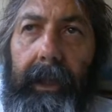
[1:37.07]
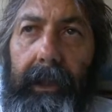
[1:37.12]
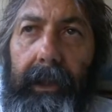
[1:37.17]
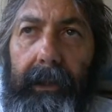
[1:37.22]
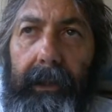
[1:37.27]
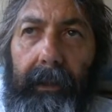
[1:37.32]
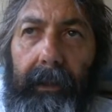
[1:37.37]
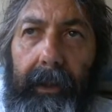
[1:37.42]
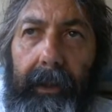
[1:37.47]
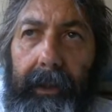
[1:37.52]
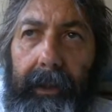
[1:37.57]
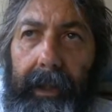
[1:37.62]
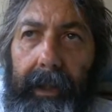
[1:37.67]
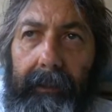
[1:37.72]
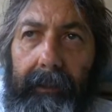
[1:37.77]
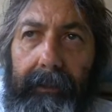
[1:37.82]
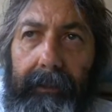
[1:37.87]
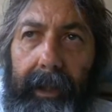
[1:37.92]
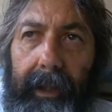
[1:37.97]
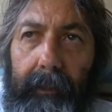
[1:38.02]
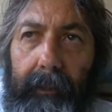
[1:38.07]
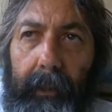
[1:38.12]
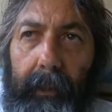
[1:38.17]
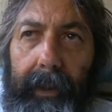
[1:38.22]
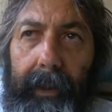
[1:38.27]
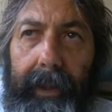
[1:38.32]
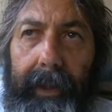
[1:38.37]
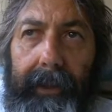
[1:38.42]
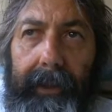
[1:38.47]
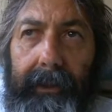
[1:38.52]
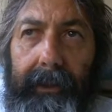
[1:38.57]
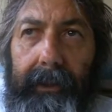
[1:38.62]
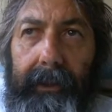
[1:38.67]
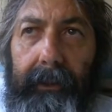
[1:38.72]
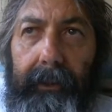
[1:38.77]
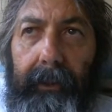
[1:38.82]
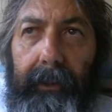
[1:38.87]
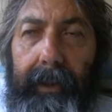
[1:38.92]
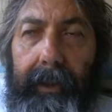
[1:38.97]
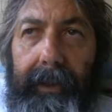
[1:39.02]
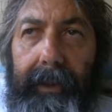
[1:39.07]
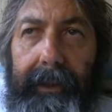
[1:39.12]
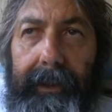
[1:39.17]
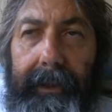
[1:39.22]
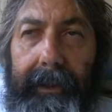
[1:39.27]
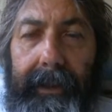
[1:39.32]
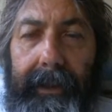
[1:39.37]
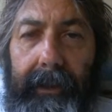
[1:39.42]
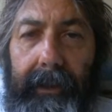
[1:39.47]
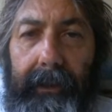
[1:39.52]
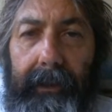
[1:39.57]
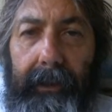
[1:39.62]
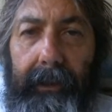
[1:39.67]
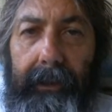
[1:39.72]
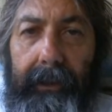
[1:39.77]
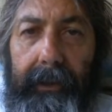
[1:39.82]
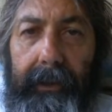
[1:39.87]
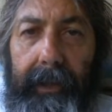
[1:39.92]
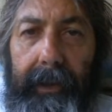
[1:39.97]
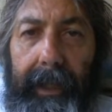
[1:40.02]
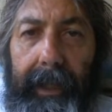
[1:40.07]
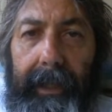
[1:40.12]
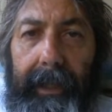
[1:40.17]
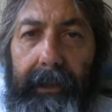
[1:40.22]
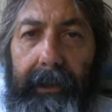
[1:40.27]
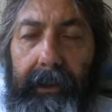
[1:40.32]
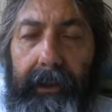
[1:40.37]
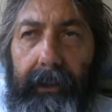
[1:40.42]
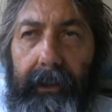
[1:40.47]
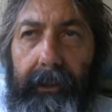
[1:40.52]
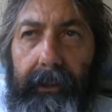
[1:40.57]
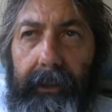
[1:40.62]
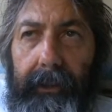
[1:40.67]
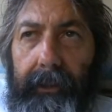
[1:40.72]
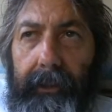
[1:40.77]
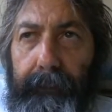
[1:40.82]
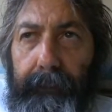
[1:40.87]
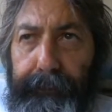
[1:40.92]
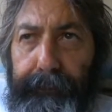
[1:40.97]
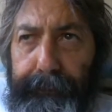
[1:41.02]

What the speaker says: you want it at 5.8, so you want an acidic soil, so you add sulfur.